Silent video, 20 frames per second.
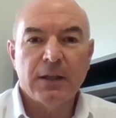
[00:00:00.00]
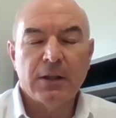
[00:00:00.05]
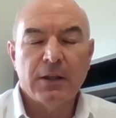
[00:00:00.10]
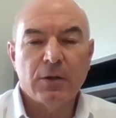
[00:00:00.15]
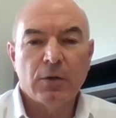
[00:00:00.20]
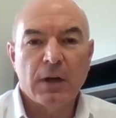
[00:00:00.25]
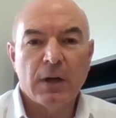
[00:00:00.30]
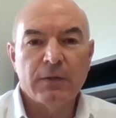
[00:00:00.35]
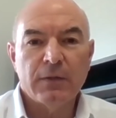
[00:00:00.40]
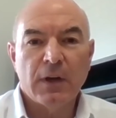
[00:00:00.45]

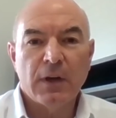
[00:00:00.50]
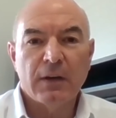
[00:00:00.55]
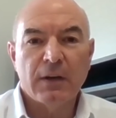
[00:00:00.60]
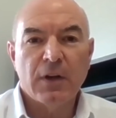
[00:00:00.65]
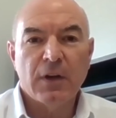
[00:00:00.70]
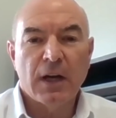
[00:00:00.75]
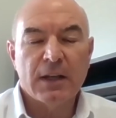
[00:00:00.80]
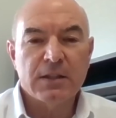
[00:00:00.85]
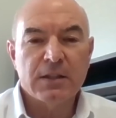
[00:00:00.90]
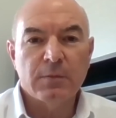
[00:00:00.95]
I've
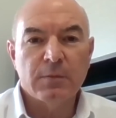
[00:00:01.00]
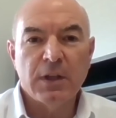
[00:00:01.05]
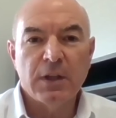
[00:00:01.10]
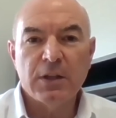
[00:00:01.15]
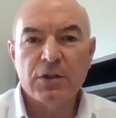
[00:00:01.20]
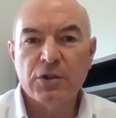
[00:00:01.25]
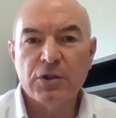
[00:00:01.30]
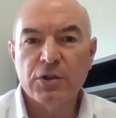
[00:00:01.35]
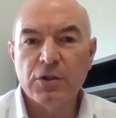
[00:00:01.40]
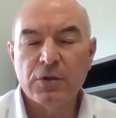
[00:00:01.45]
got some
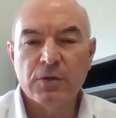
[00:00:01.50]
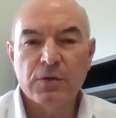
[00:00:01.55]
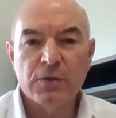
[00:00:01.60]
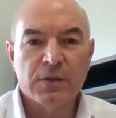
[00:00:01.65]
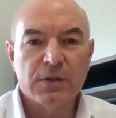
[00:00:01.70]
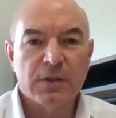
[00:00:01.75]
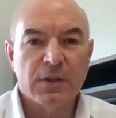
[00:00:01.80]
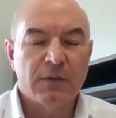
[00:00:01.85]
issues,